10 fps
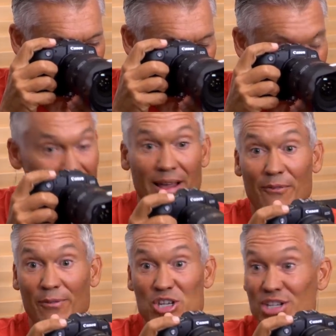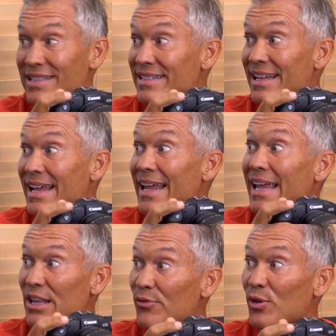was pretty efficient
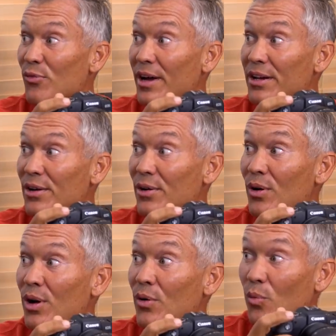in the viewfinder